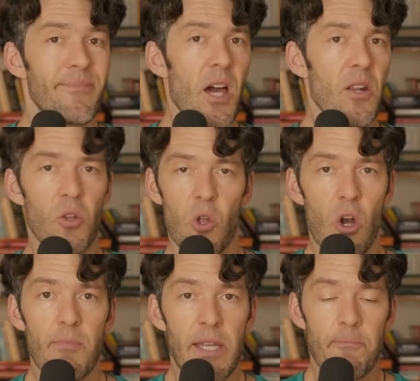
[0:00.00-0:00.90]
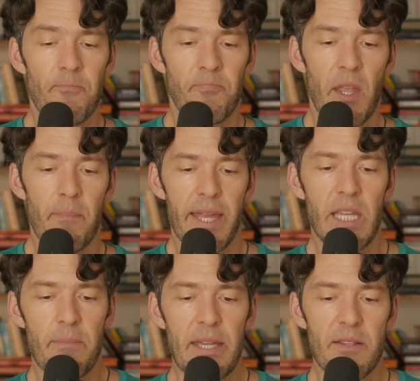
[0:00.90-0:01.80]
not alarming by any
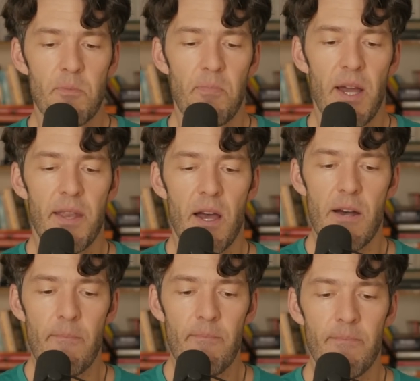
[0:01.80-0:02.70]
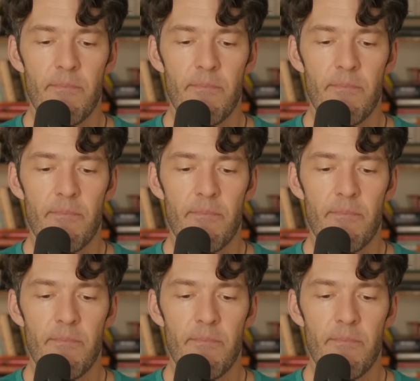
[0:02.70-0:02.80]
means, but um,